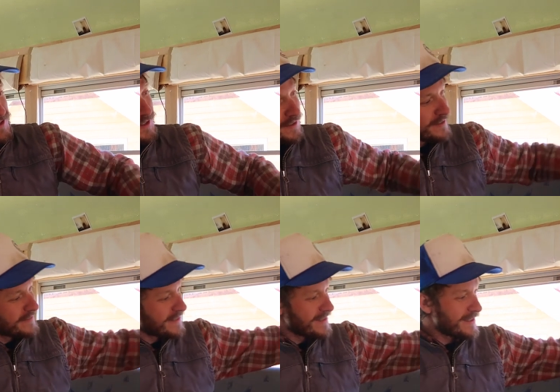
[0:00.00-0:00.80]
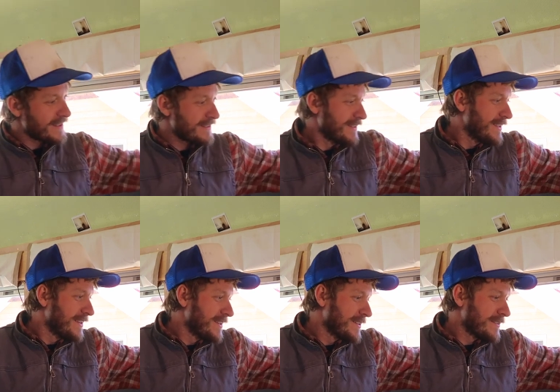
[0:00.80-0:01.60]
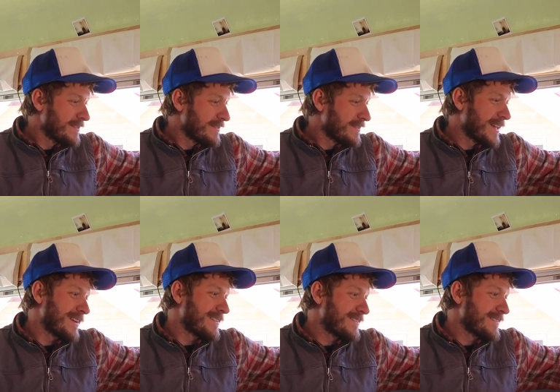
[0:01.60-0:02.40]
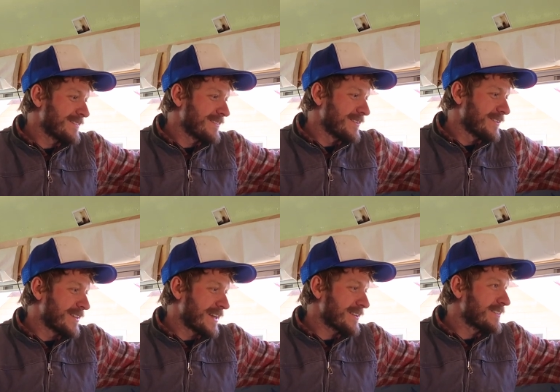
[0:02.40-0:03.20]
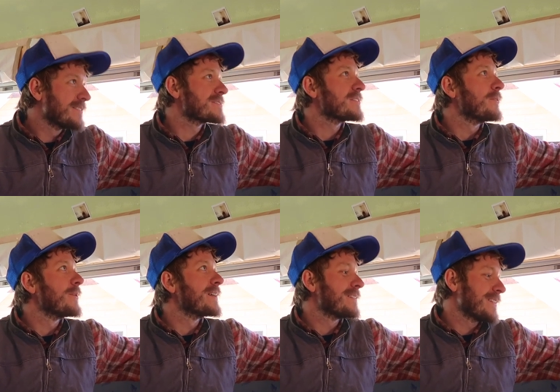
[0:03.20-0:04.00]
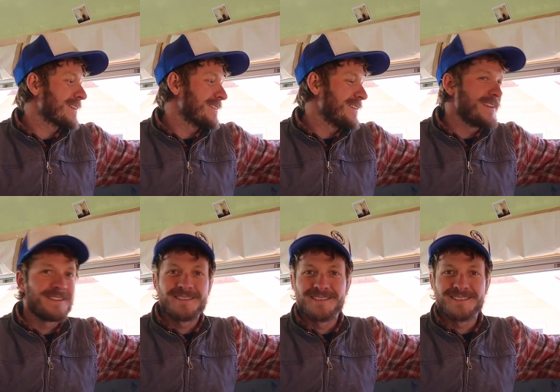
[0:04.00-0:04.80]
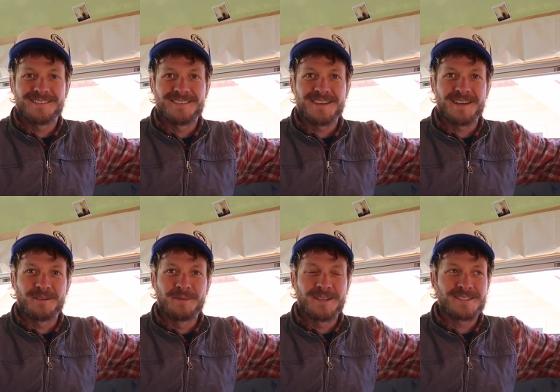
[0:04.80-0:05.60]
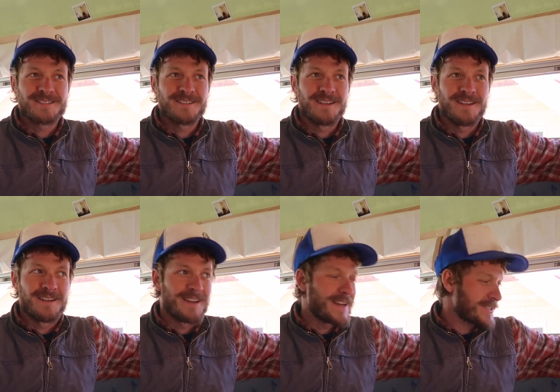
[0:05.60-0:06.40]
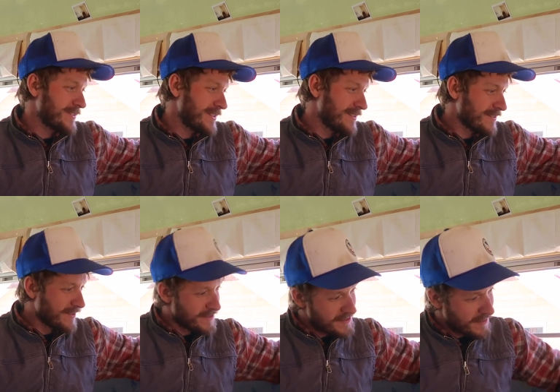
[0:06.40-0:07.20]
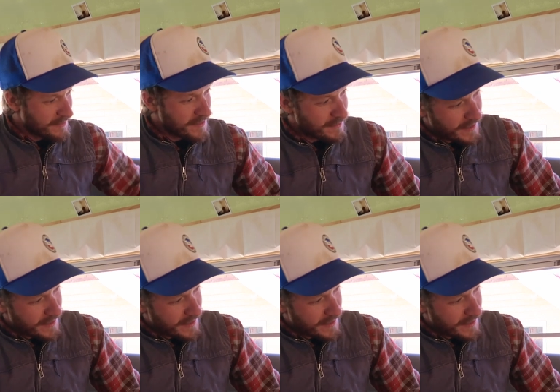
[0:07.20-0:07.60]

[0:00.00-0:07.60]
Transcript: stove and they think that, you know, that could, there's no way that that could heat this entire bus. And actually these little stoves are